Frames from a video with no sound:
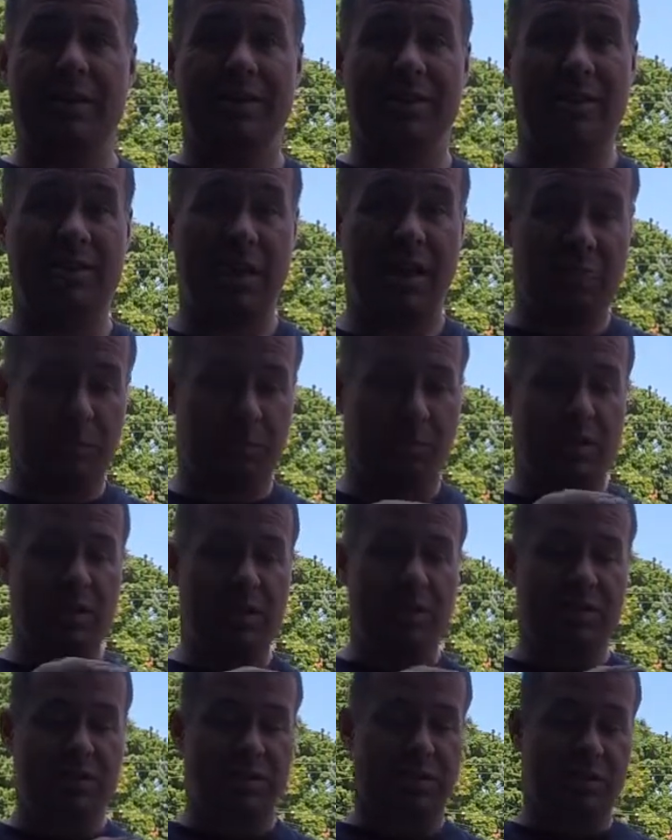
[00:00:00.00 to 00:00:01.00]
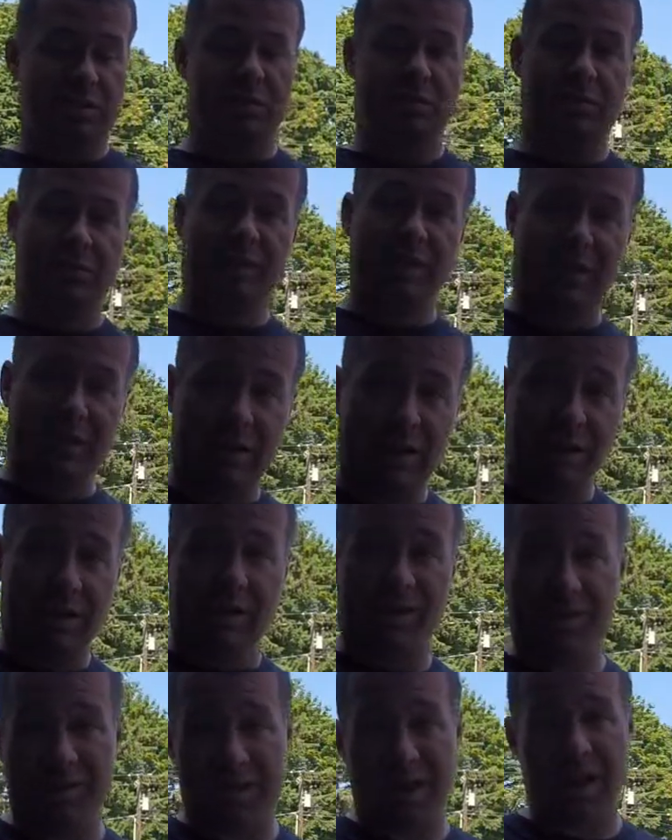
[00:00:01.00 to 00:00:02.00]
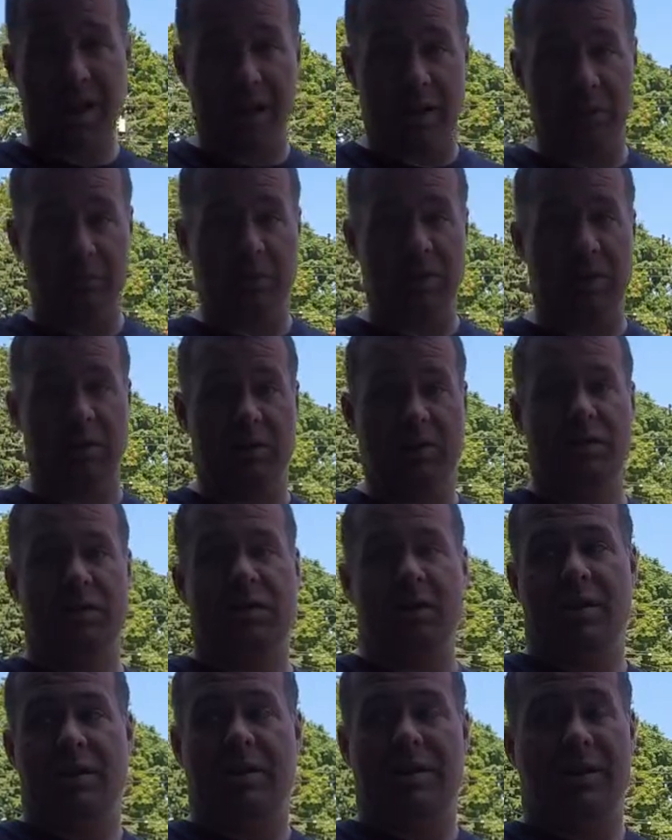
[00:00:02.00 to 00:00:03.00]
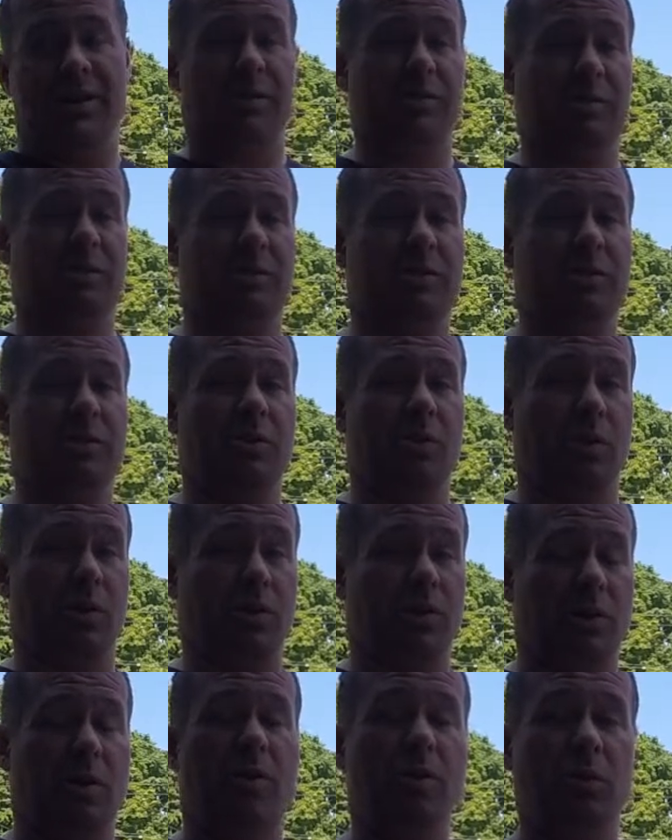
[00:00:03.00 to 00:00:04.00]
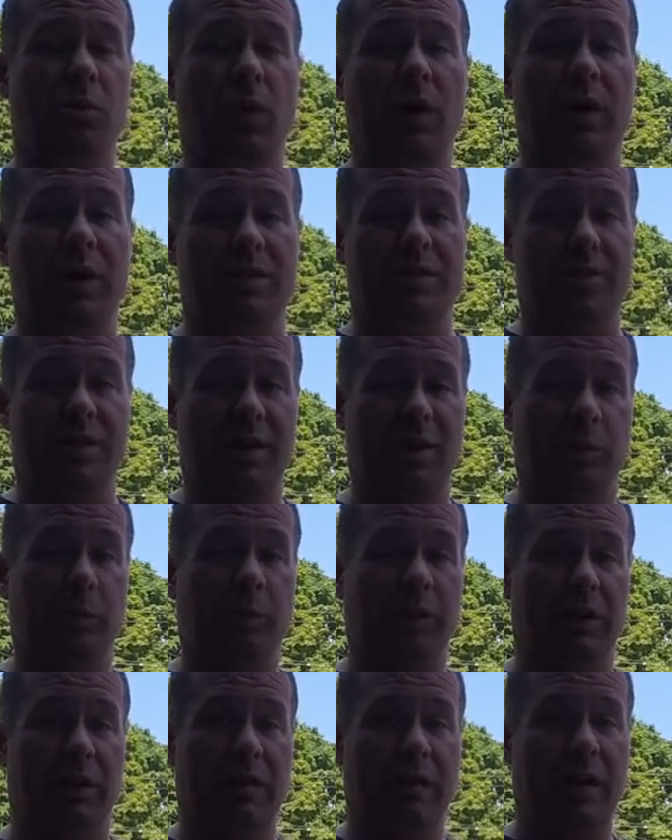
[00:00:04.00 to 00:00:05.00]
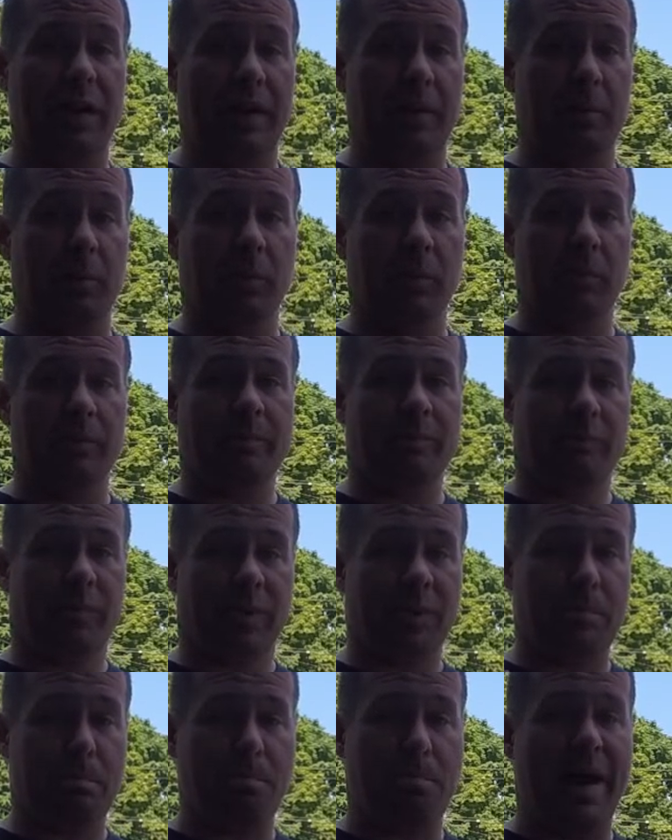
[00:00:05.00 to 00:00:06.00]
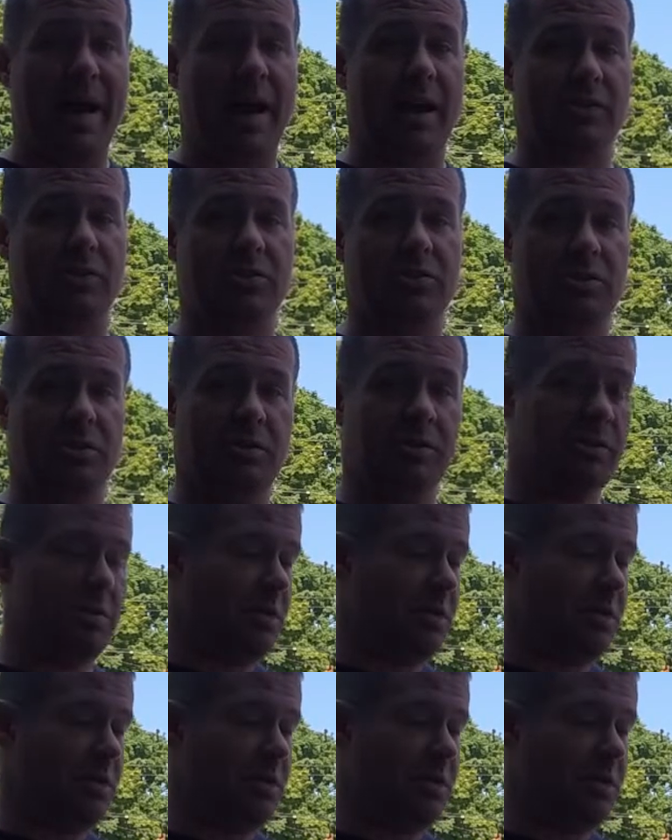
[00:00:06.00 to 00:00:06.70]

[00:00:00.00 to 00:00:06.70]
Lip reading: save a piece that they can scan, because it'll go a long ways in helping them match